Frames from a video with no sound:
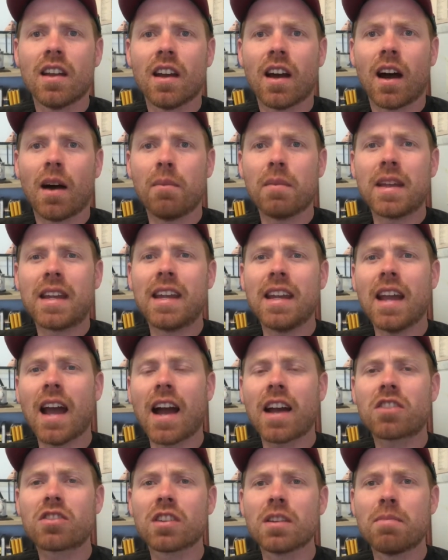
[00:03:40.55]
um, he
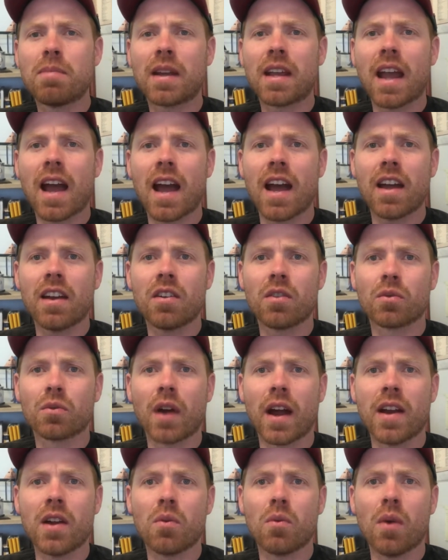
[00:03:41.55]
actually began
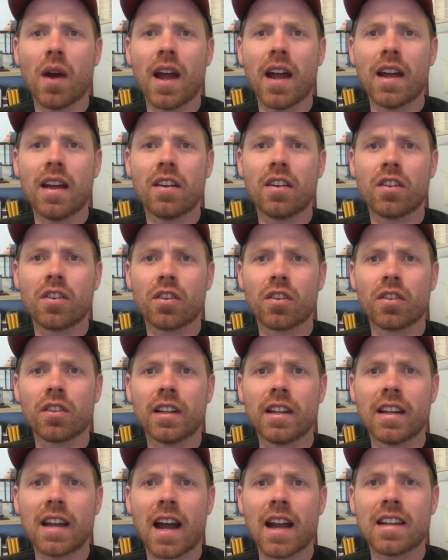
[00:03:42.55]
right away in
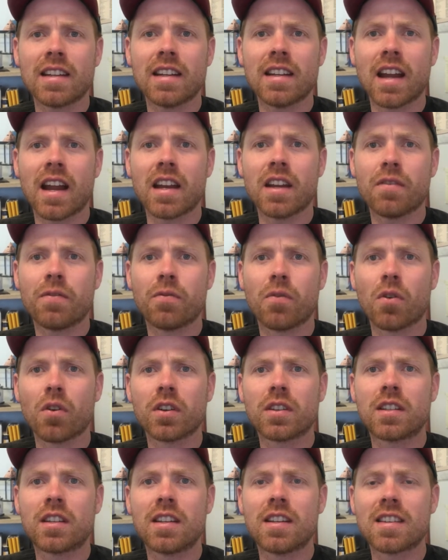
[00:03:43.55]
early
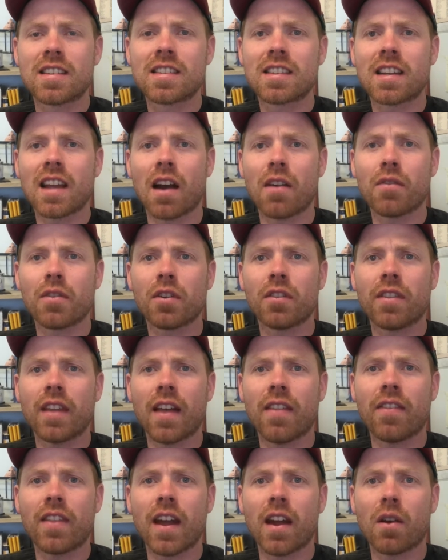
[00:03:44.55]
1994 to discover
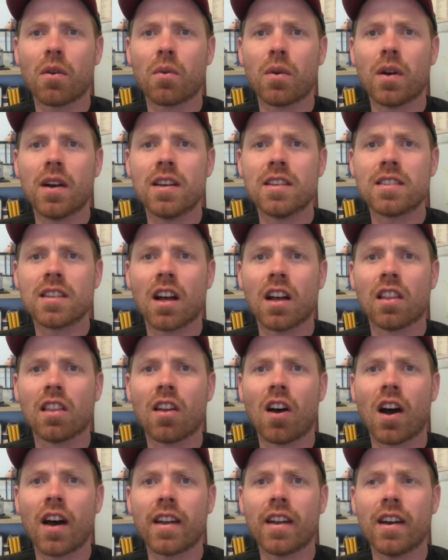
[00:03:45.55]
that there was a
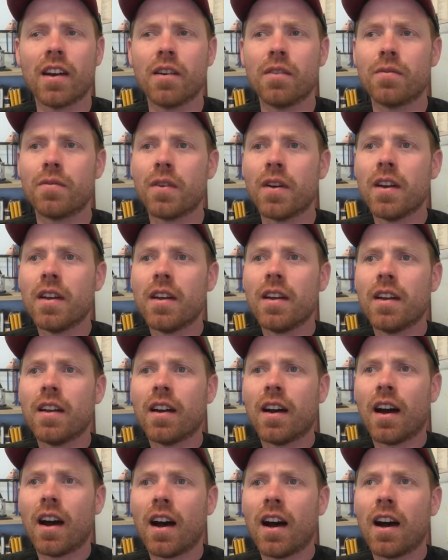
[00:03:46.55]
lot of
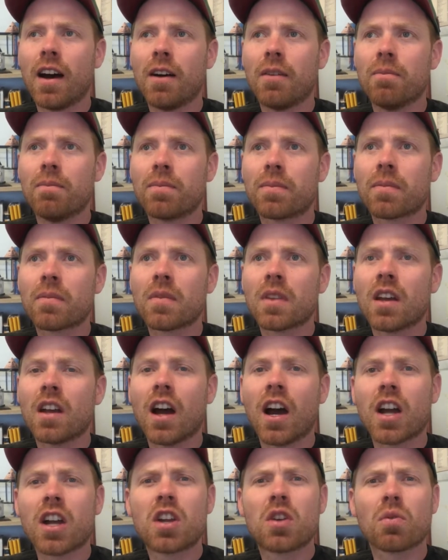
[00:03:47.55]
um,
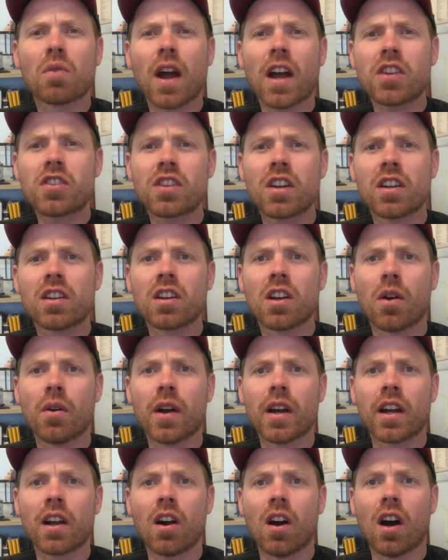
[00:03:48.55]
aggression
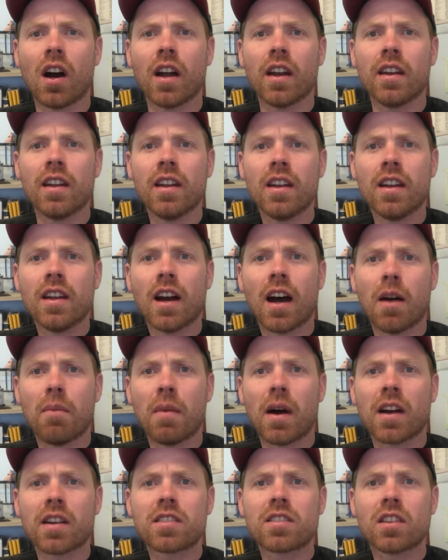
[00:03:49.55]
going on
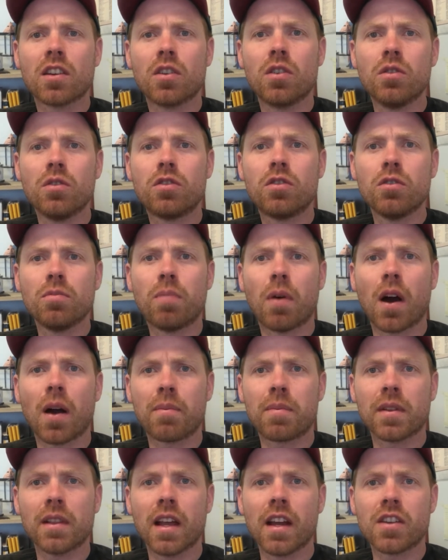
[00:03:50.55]
amongst the Hutu
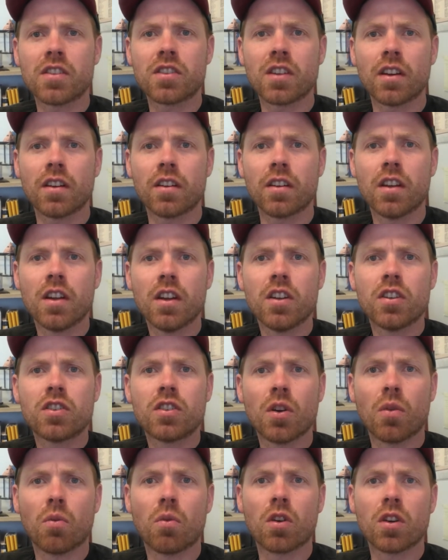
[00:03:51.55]
population
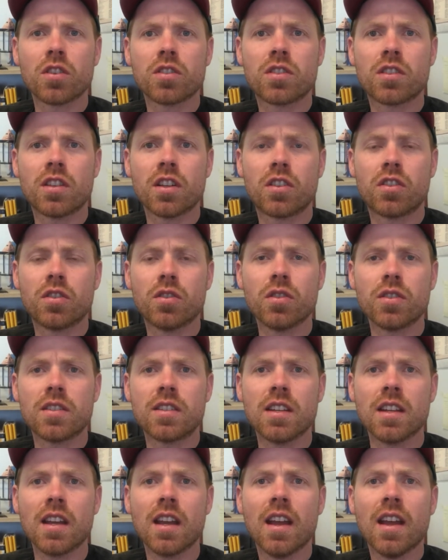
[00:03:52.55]
towards the
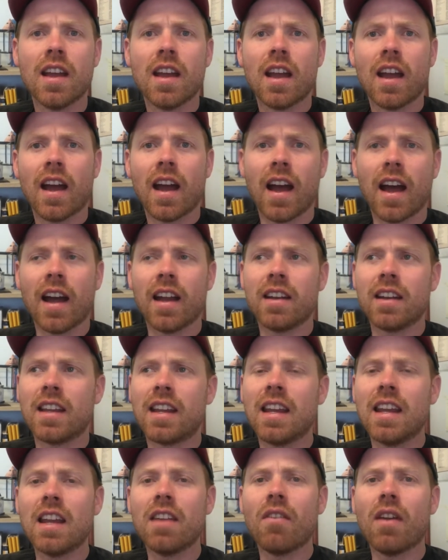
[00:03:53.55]
Tutsi. And
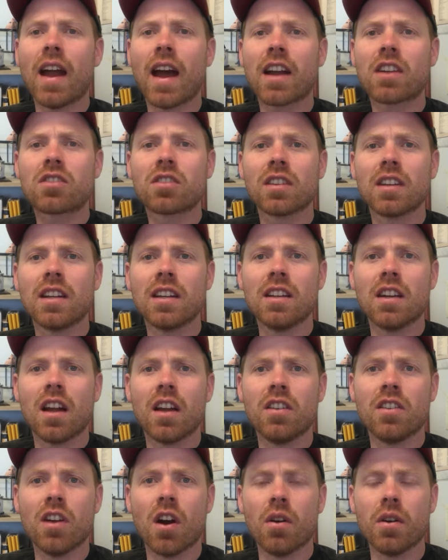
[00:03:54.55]
he even actually
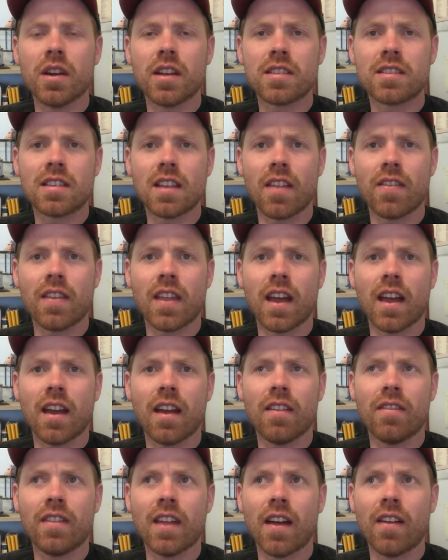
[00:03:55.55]
noticed that,
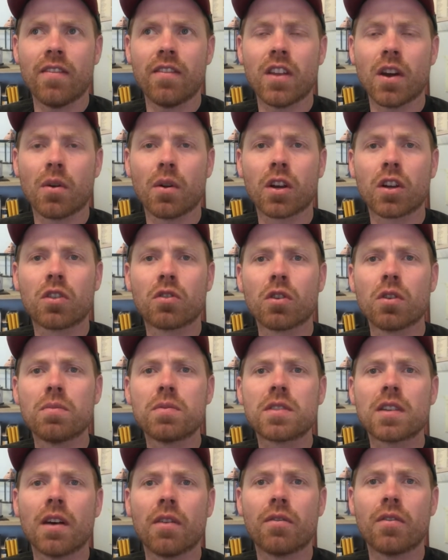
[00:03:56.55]
they, that there were
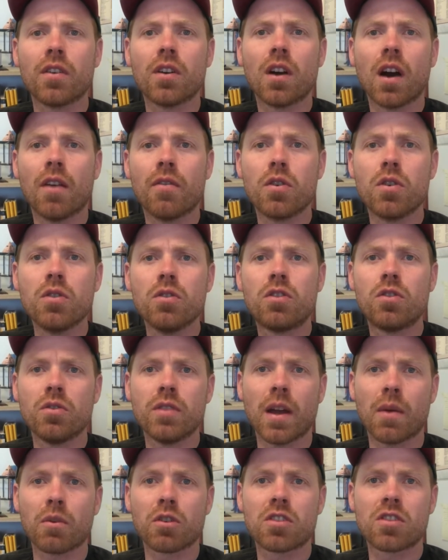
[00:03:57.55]
groups of, of Hutu
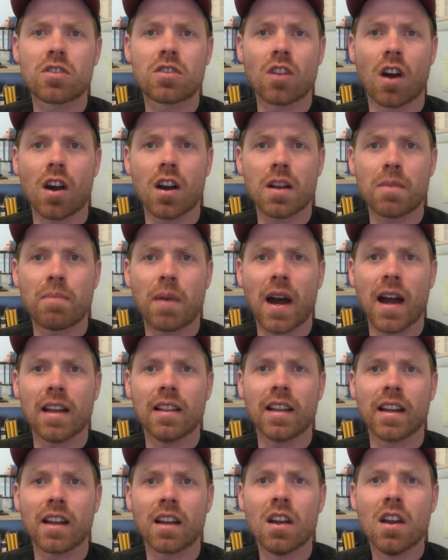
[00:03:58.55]
that were
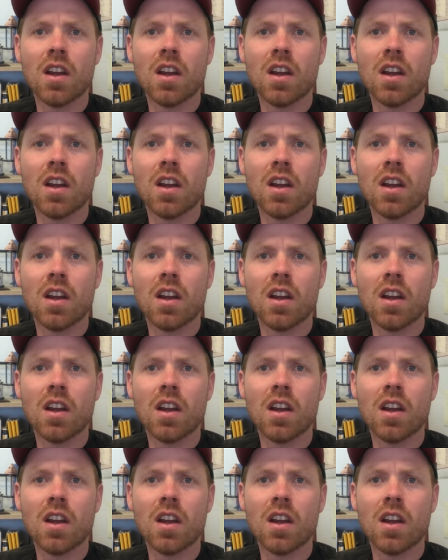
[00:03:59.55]
stockpiling